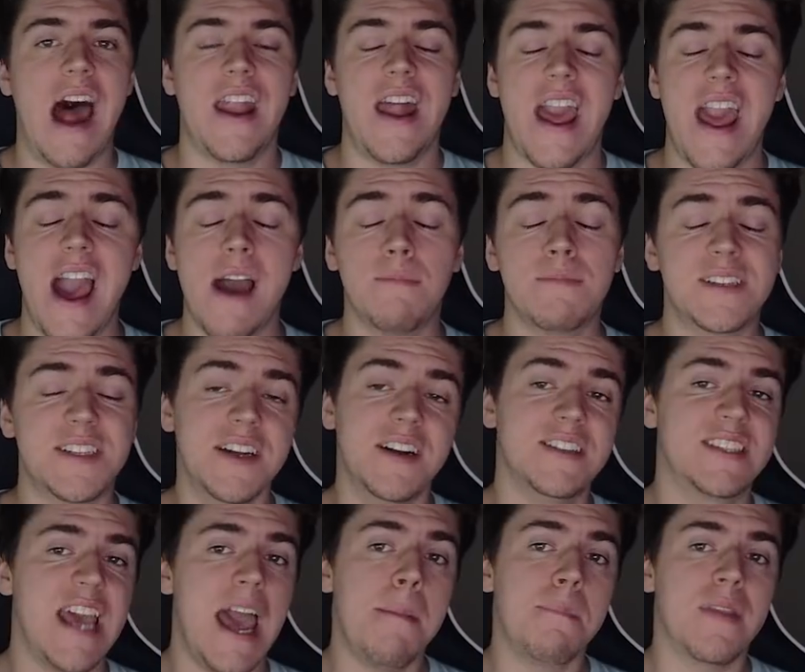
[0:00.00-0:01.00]
And I am still
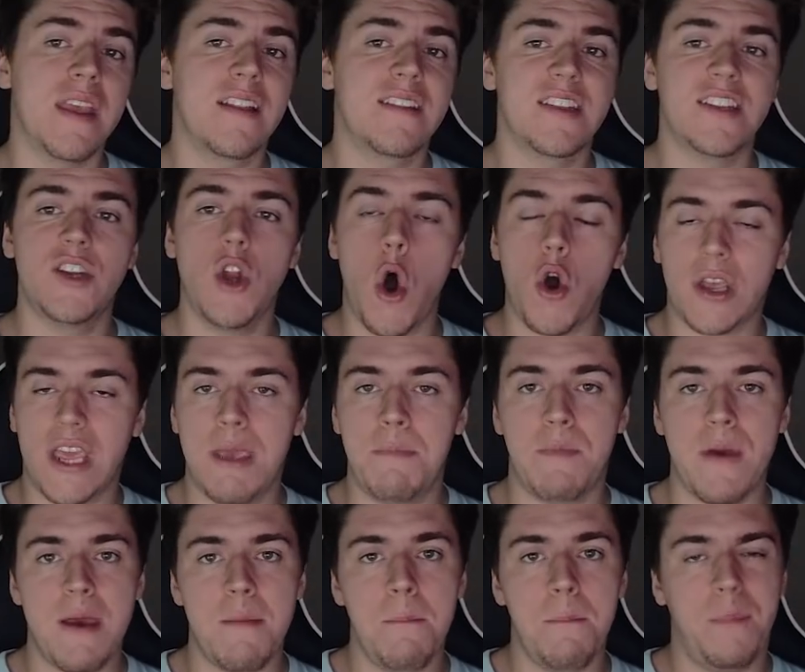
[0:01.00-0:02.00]
tempted to not keep
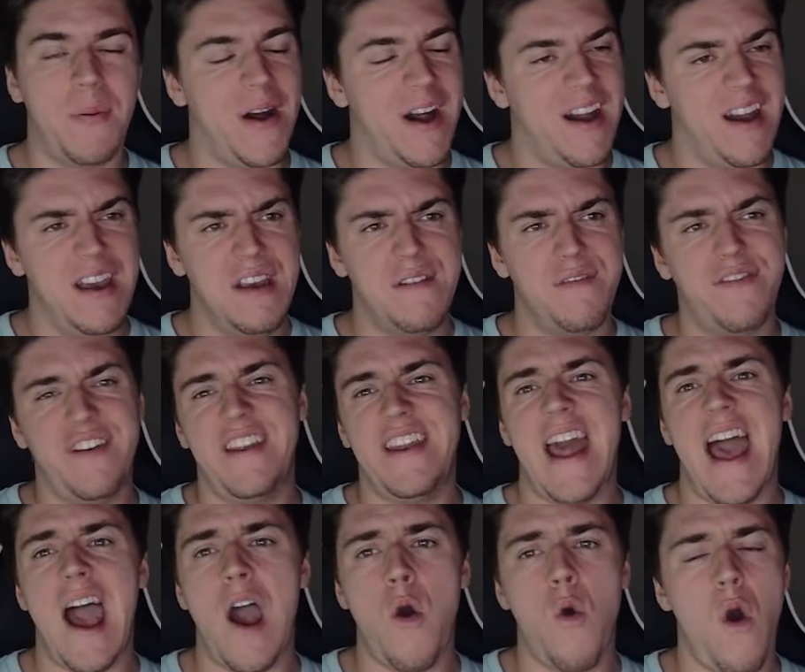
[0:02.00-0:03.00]
him, but for
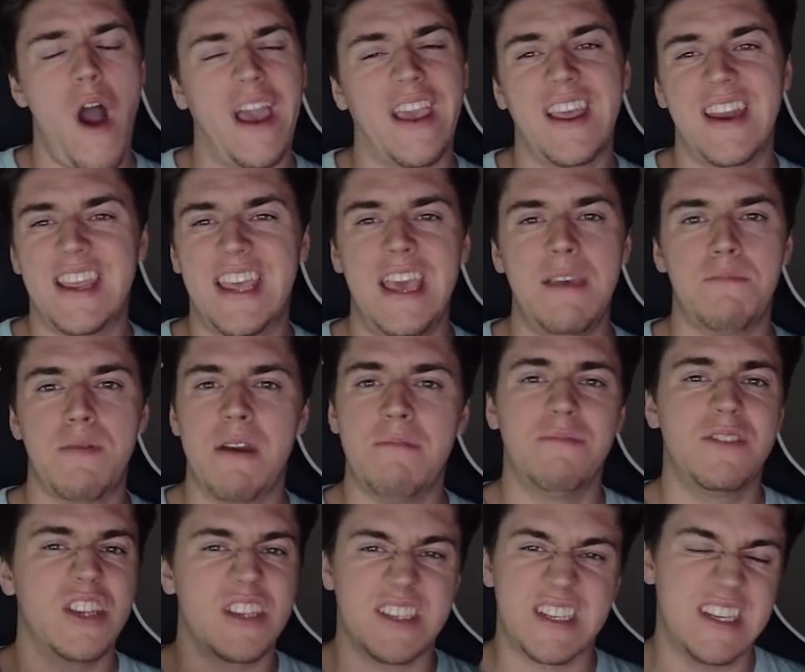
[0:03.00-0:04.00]
now I'm going to keep
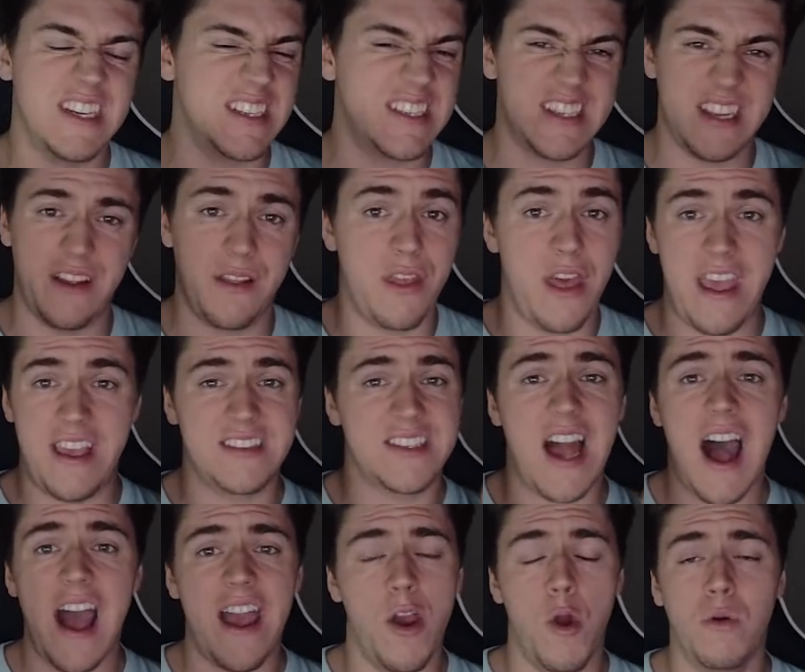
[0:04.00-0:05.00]
him just because of his
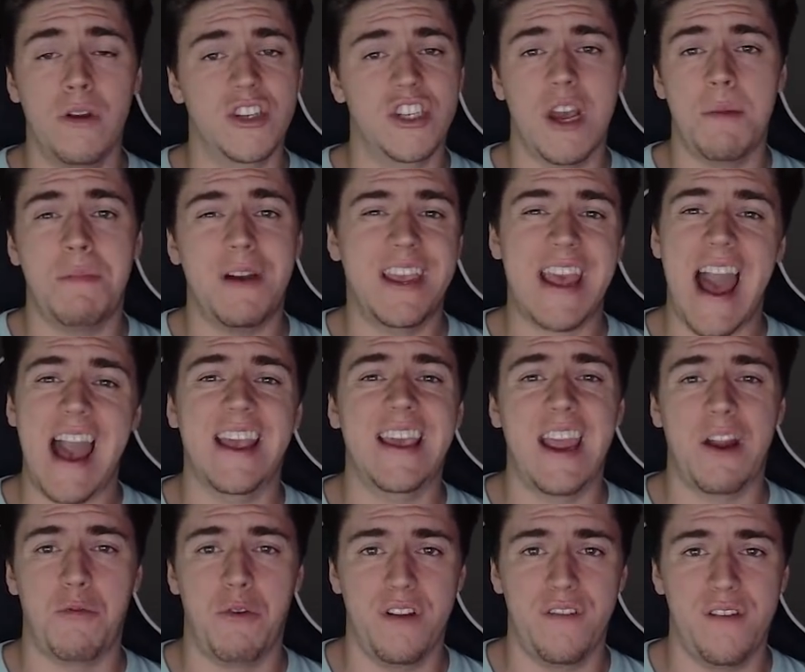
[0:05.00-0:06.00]
high ownership. I can't
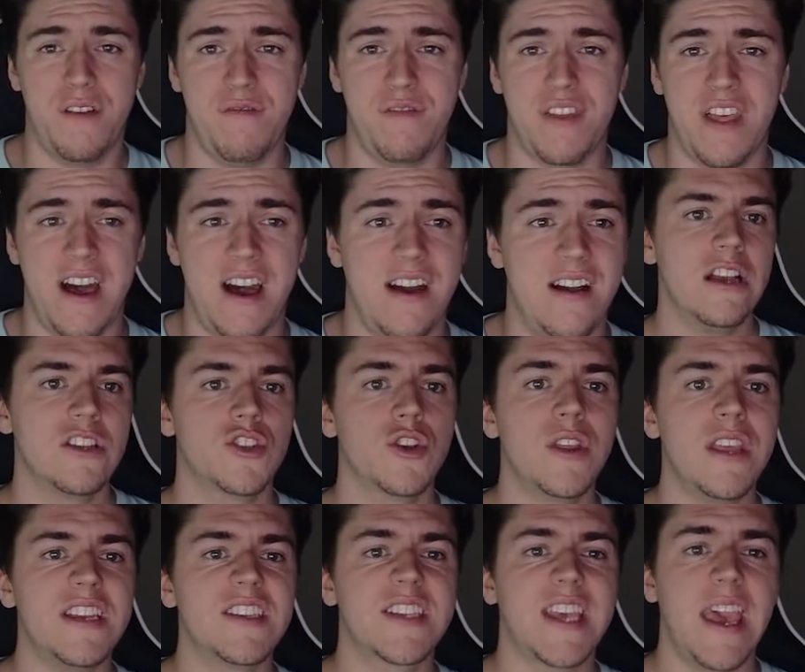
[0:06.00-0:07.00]
get rid of him for that. So
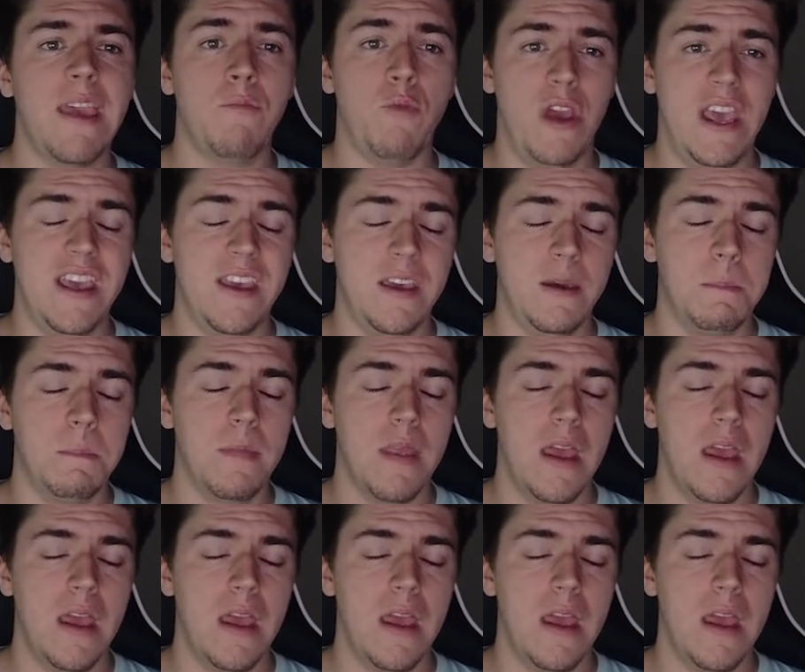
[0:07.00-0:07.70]
this game week,